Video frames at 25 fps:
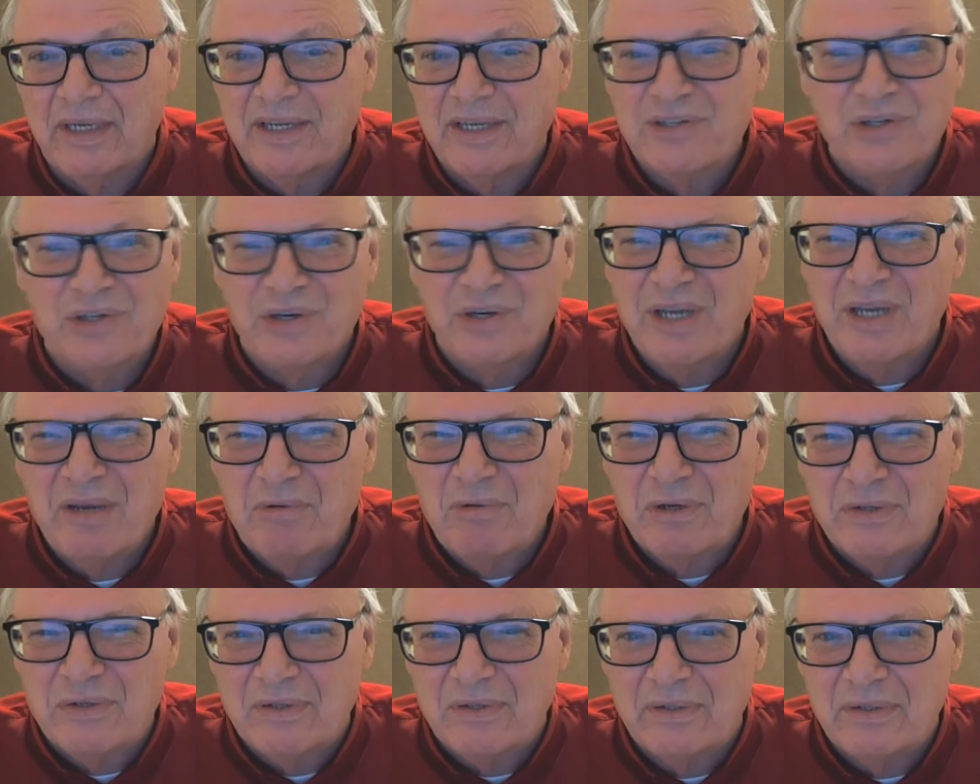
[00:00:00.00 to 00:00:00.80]
So he
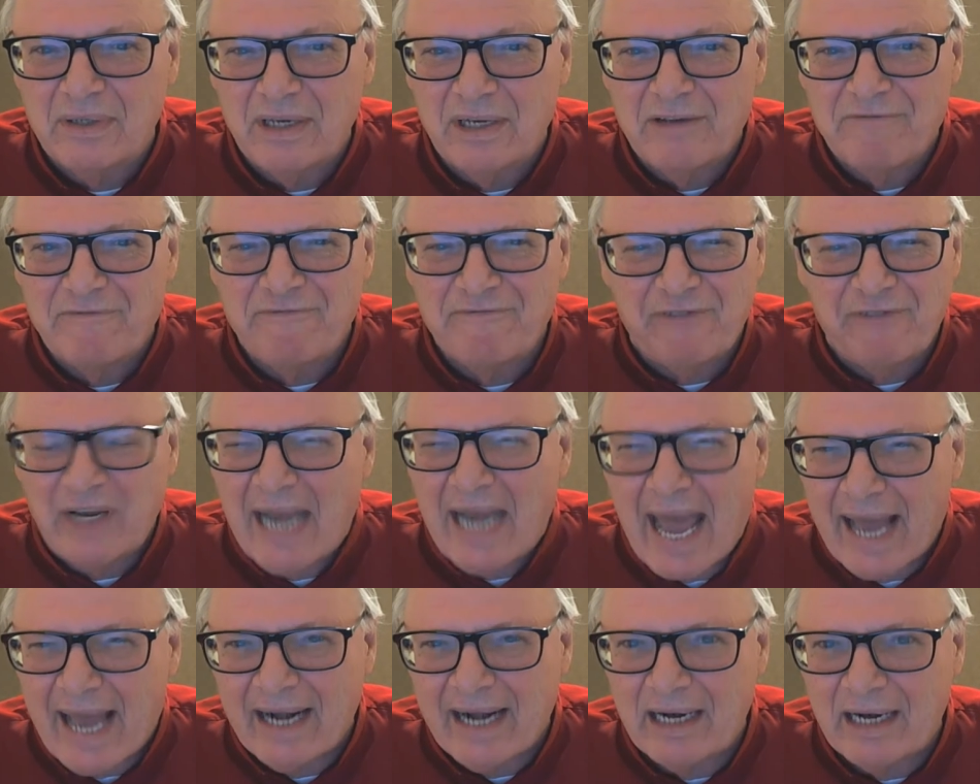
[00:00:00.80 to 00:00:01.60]
was
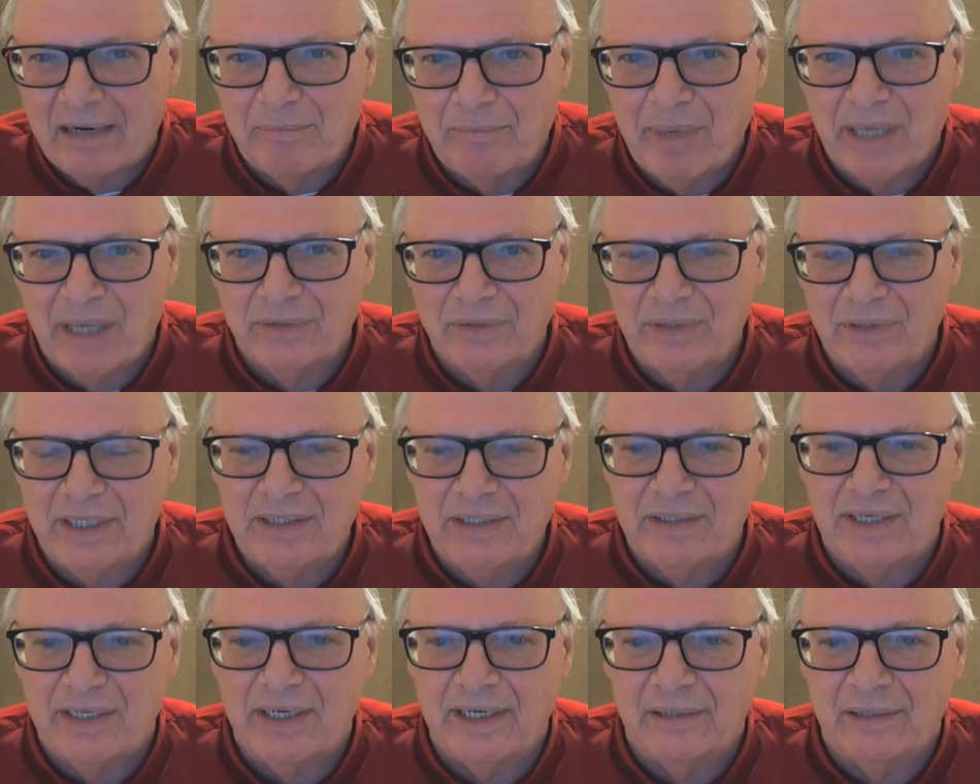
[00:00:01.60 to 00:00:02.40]
fanatic about
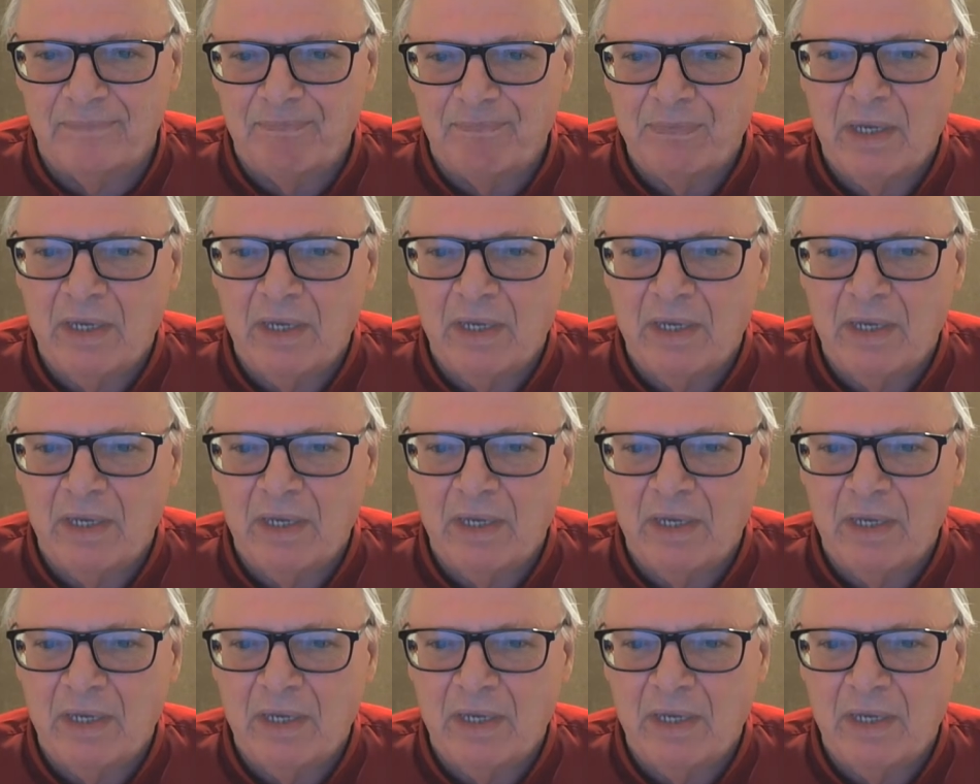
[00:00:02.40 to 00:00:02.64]
detail.